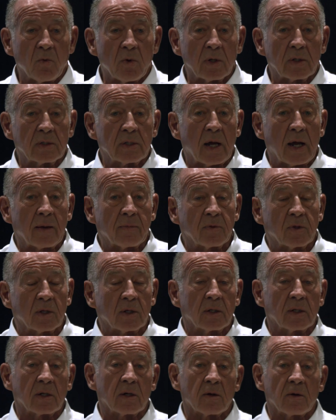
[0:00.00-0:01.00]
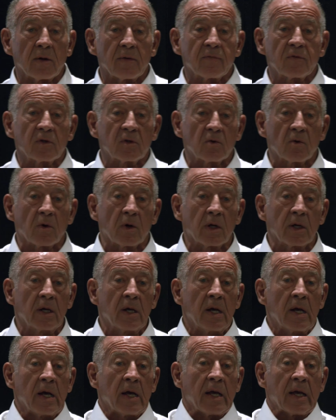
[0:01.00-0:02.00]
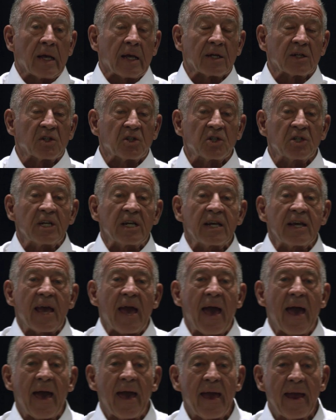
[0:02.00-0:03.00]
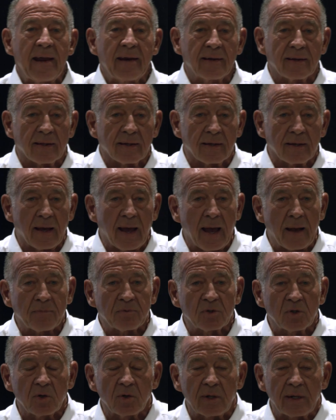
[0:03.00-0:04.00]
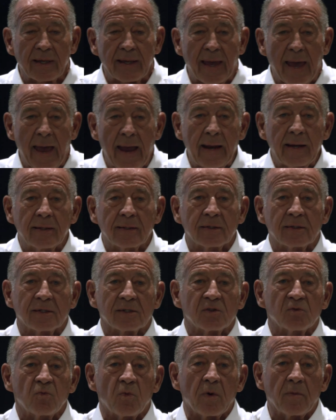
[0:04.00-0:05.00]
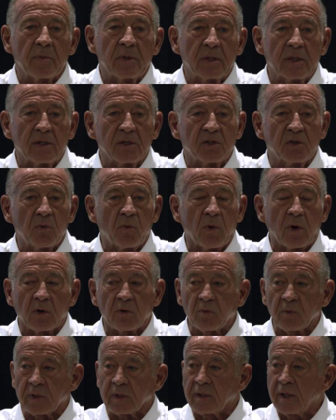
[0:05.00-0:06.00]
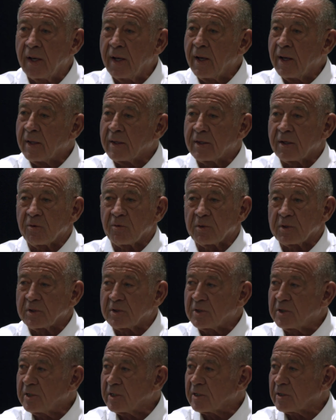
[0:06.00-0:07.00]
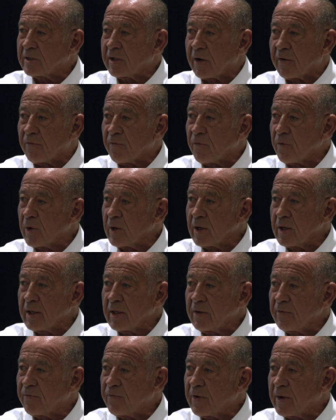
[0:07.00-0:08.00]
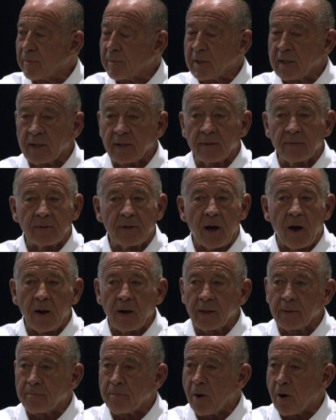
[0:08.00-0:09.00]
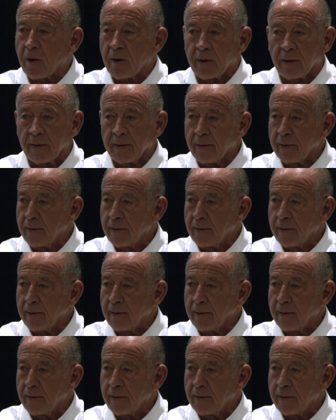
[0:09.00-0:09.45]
one time that did her inventory, and she absolutely hated this woman that she worked with that was just a frilly, feminine Dolly Parton.